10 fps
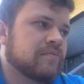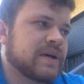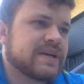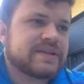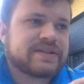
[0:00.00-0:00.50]

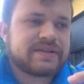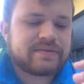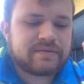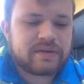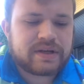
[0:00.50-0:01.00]

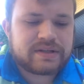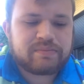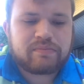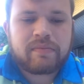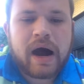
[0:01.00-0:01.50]
his
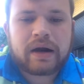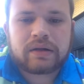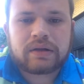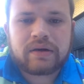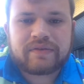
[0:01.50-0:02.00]

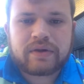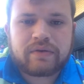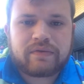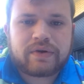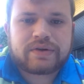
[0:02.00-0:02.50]
model of the
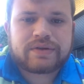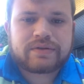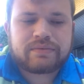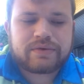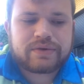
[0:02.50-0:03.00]

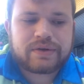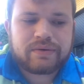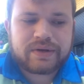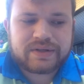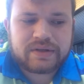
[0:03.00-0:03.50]
universe, which is
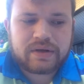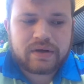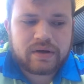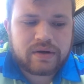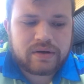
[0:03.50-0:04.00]
known as
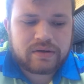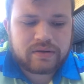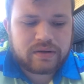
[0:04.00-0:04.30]
the